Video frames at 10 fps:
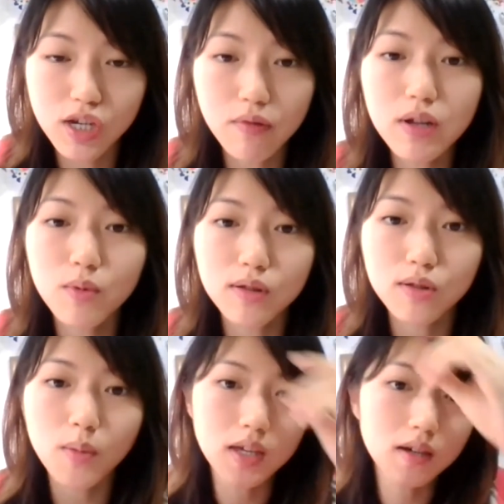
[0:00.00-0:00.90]
sharing will
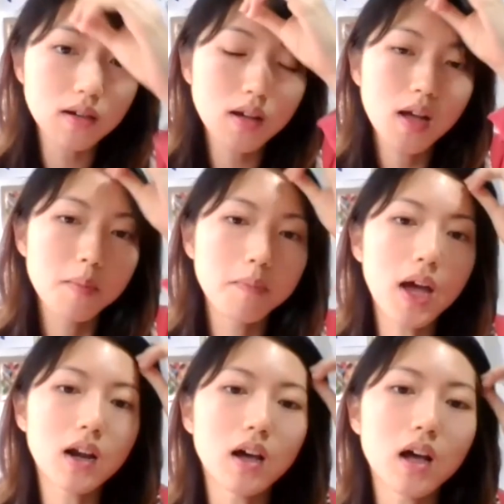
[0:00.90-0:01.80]
stop here,
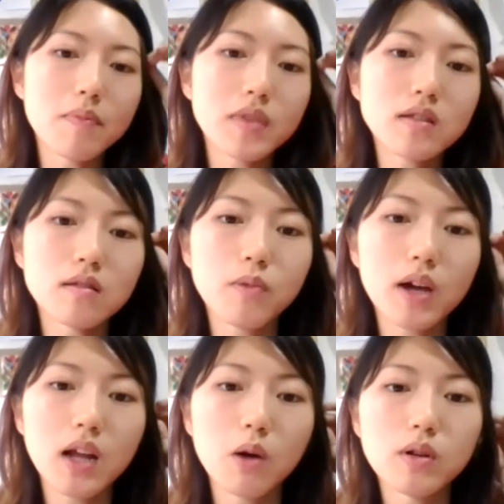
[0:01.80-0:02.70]
but this is
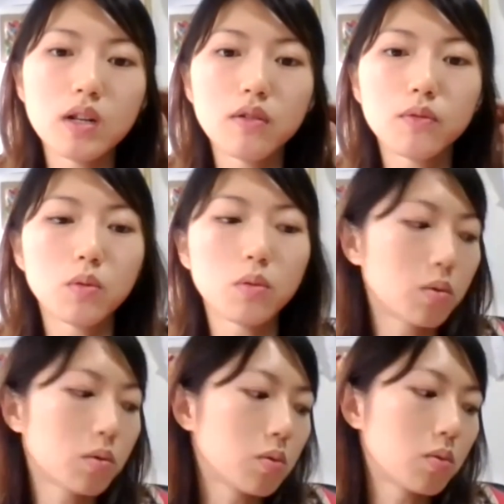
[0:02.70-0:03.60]
what I would love
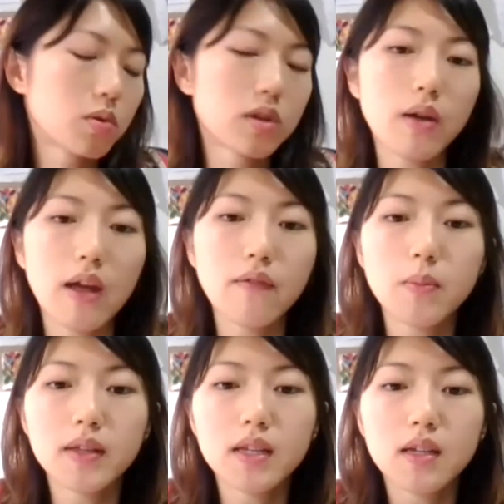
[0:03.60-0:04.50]
to share with
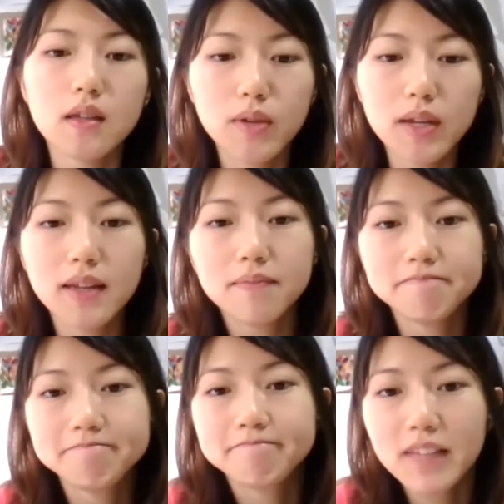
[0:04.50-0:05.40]
everybody today.
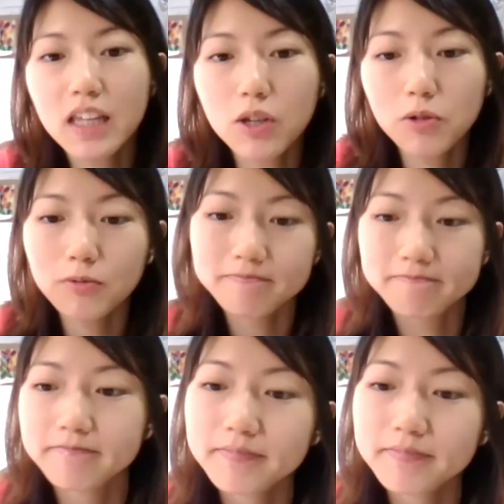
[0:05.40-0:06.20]
Thank you.